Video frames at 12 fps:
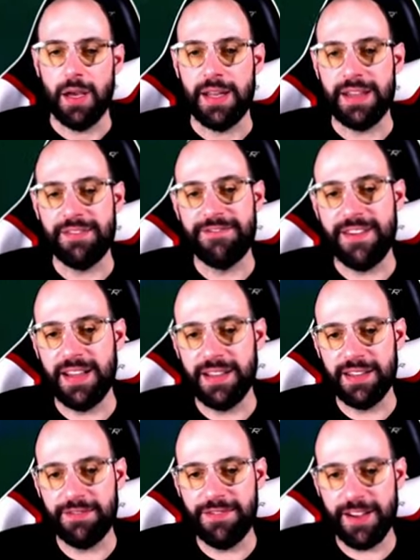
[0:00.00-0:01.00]
And I
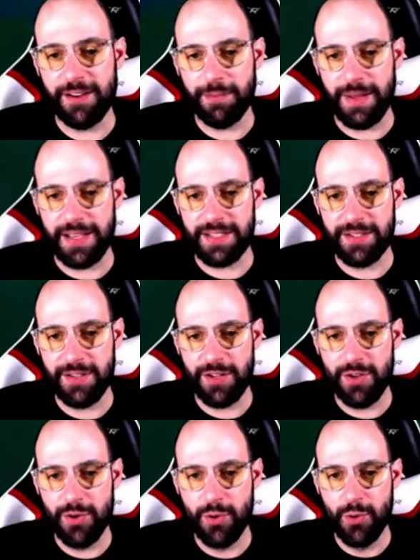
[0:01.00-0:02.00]
failed the fire blast.
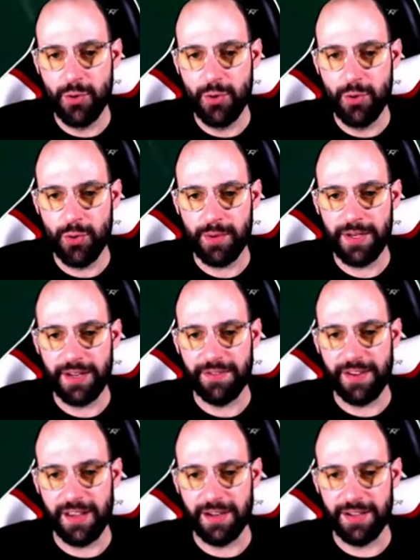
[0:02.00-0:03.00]
No, and I
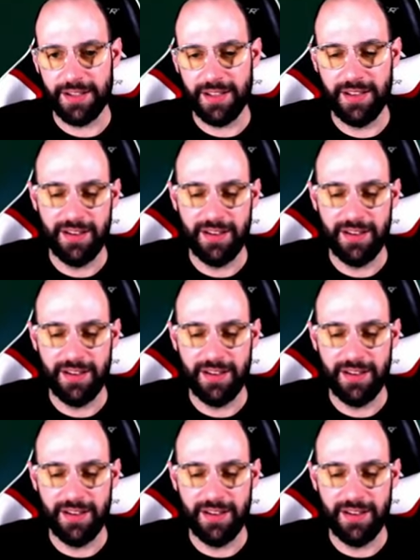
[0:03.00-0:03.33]
failed.